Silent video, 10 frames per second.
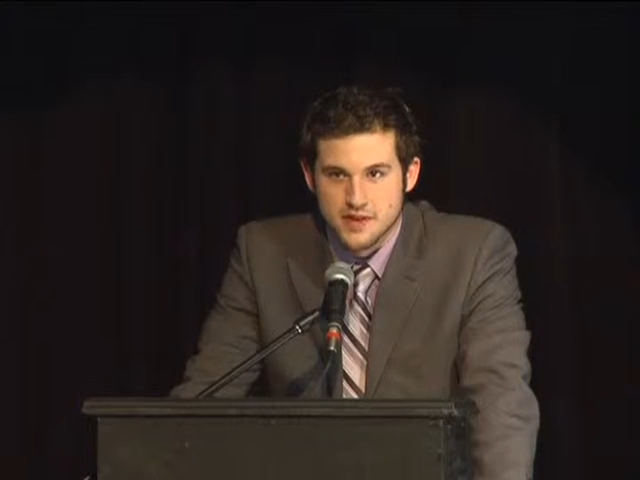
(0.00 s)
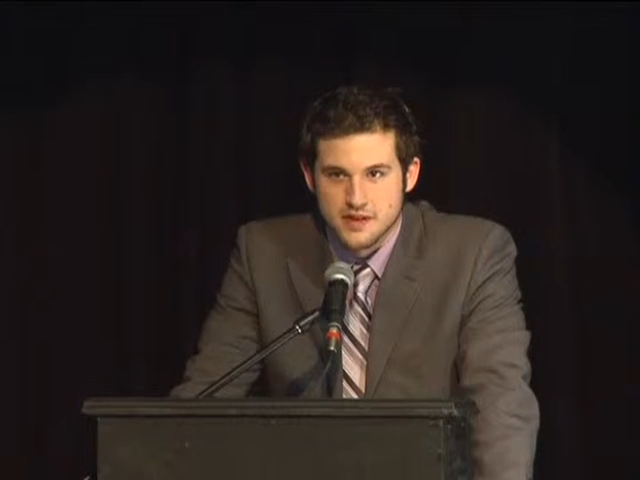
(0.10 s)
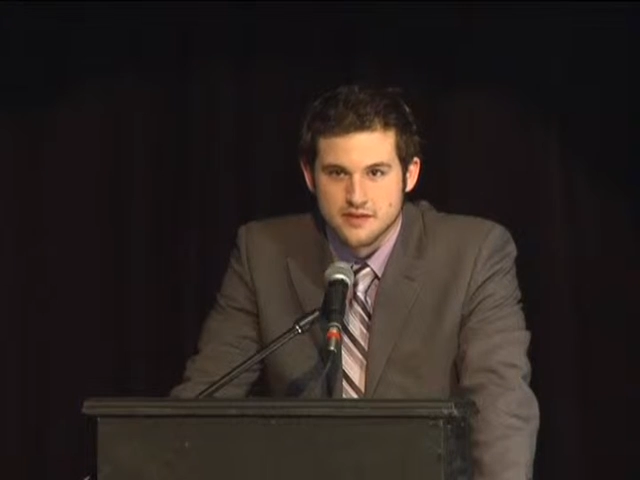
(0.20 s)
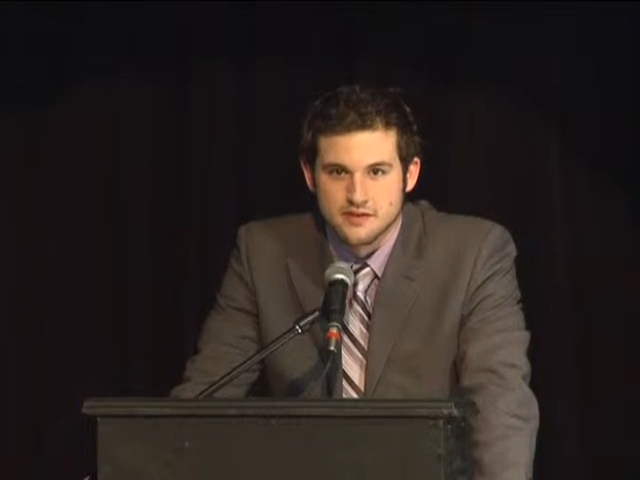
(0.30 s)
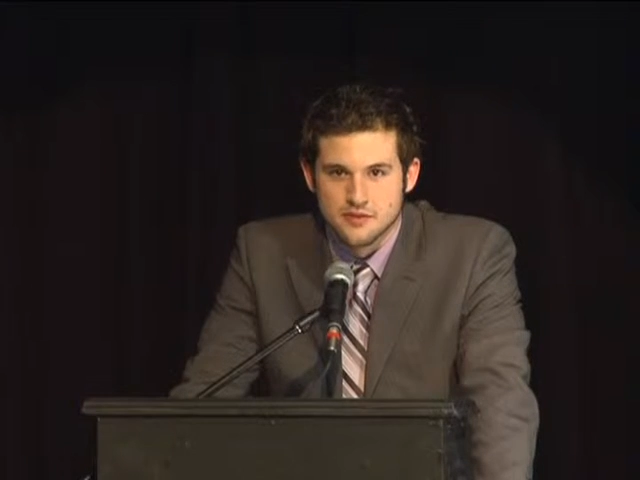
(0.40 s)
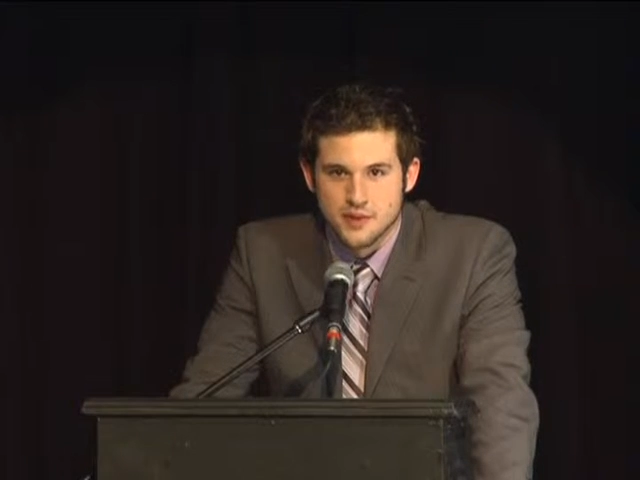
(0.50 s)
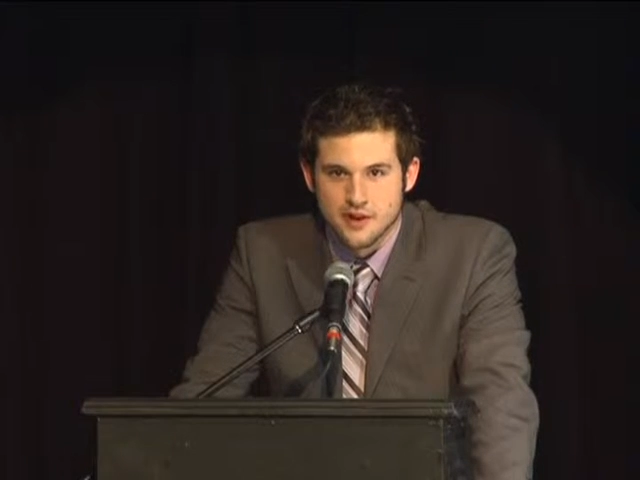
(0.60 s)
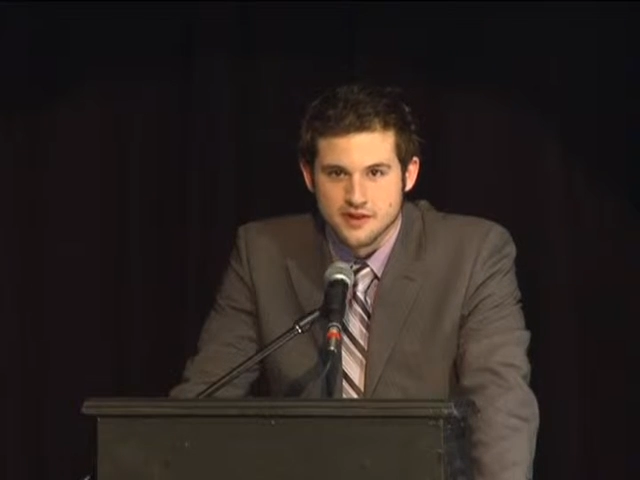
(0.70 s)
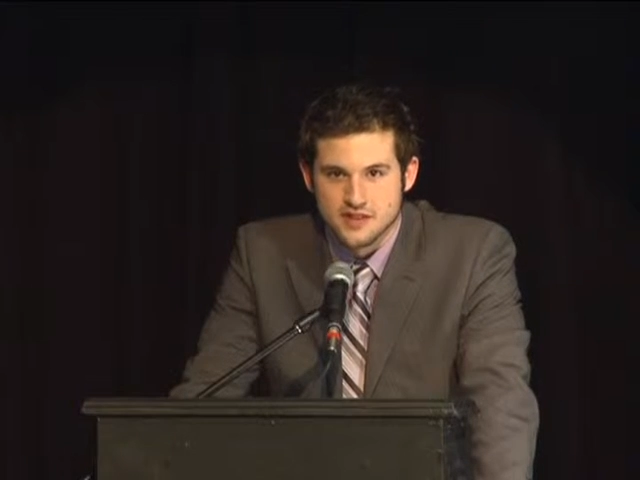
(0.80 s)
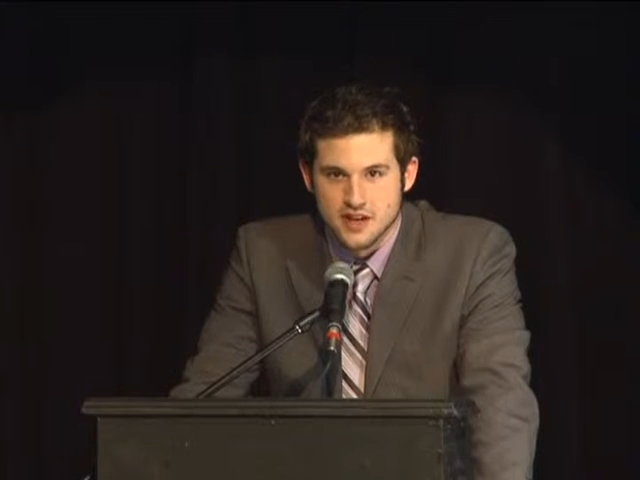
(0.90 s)
been the
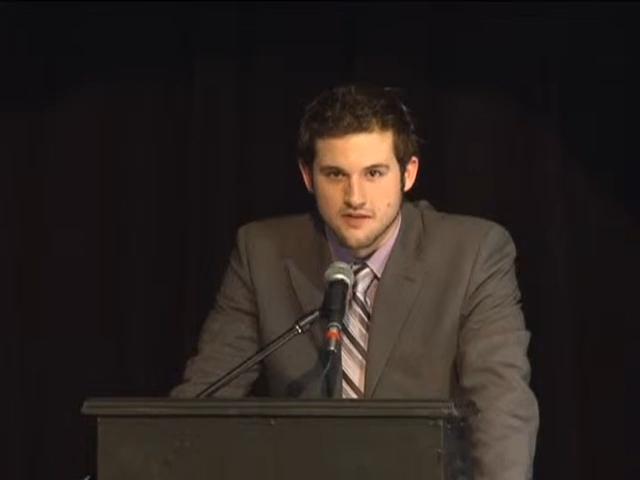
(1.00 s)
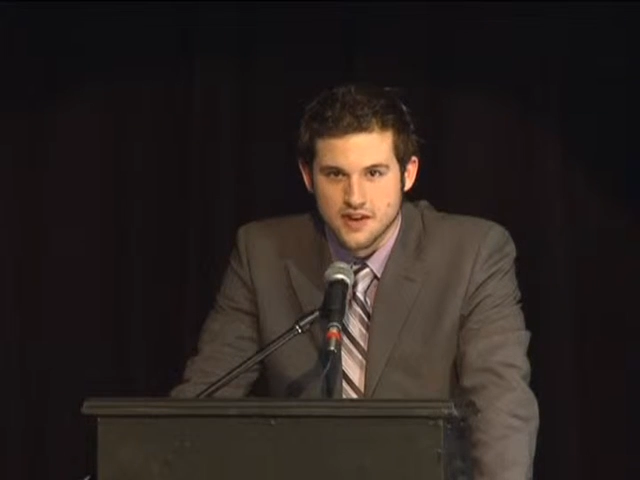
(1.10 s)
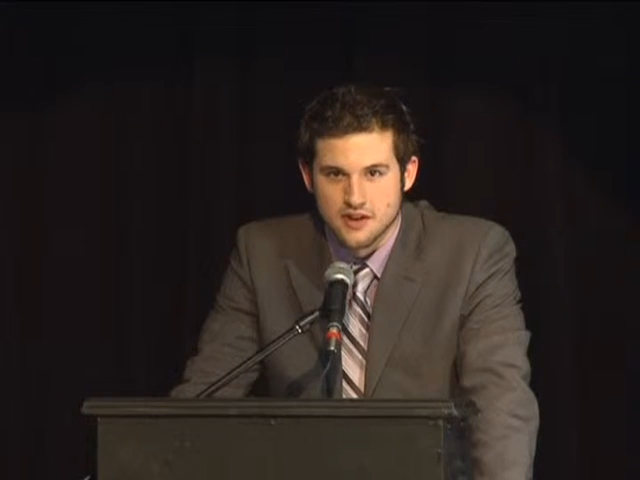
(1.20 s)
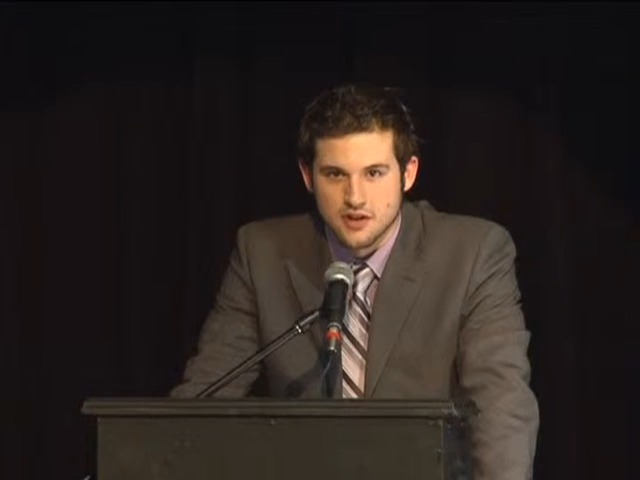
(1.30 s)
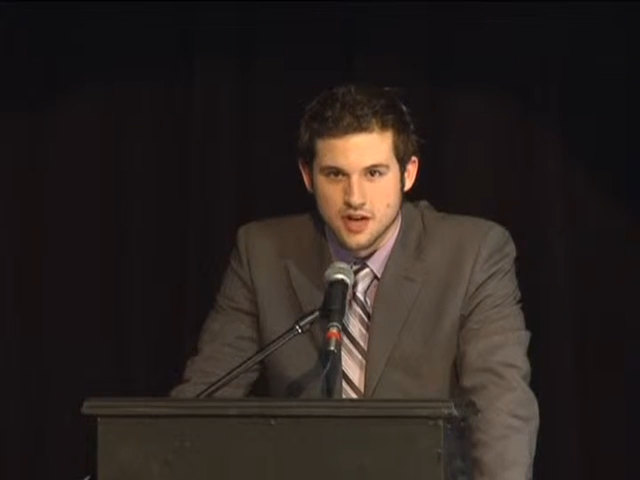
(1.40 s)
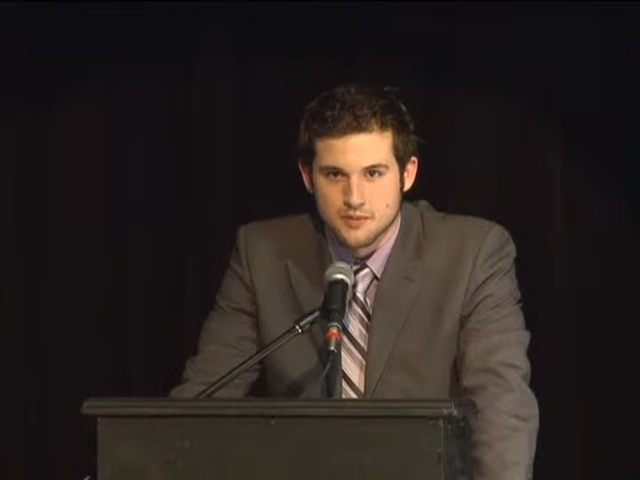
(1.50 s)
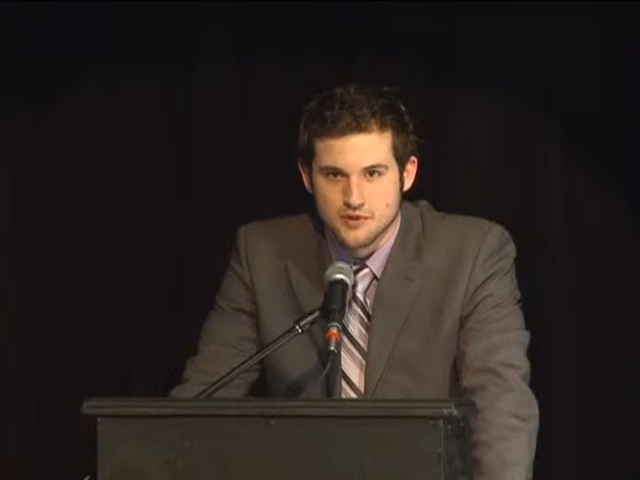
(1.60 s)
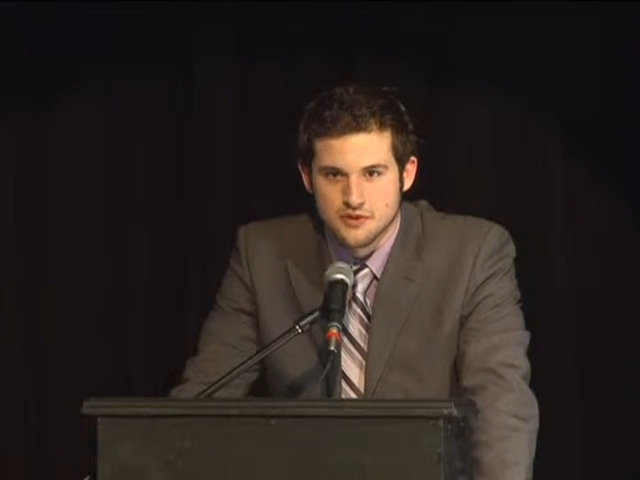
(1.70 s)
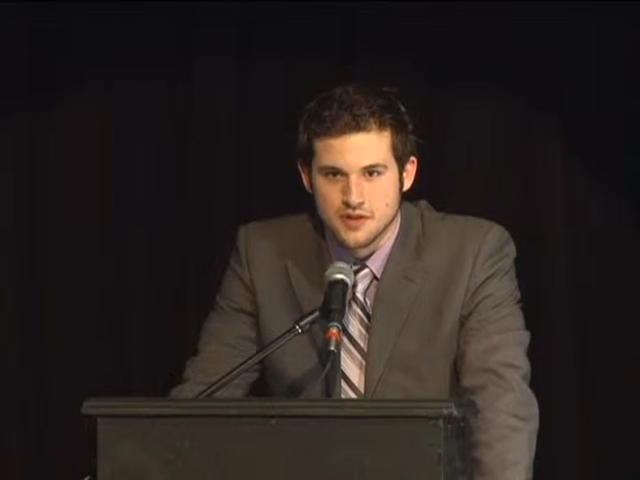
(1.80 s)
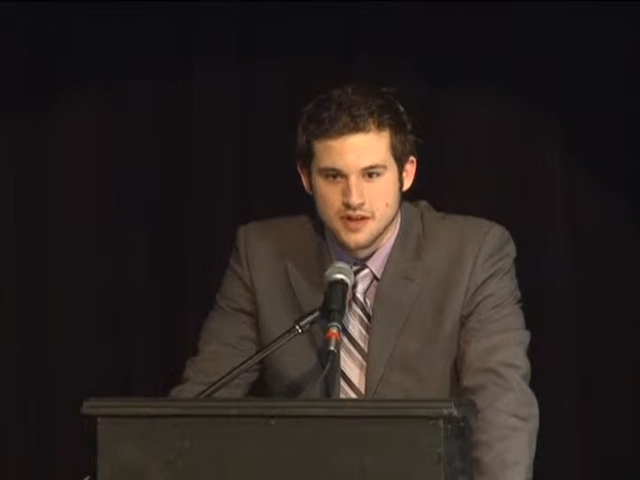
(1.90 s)
parents that I've had to look up
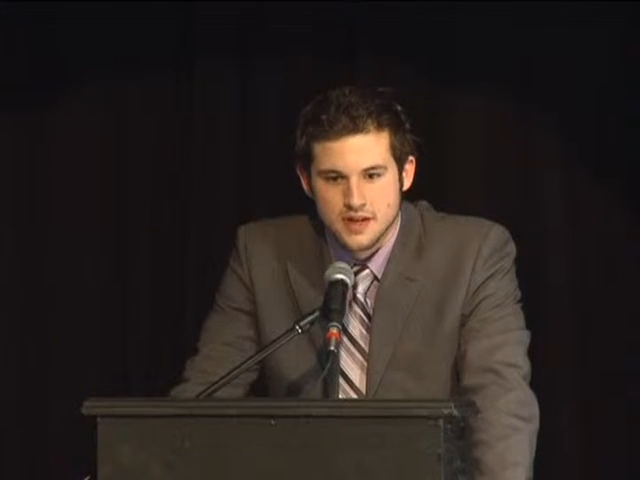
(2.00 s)
to.